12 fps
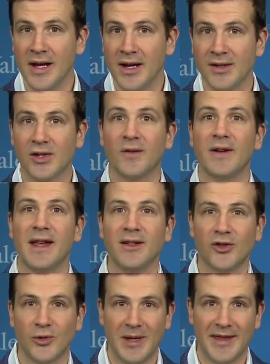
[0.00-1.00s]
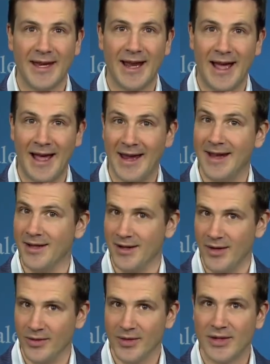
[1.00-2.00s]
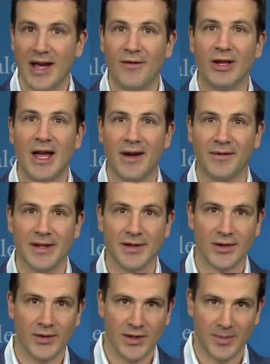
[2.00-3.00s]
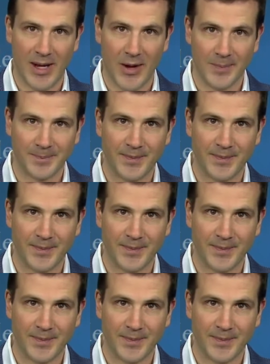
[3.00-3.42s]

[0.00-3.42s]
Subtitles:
a survey instrument that I and others have a lot of concerns about.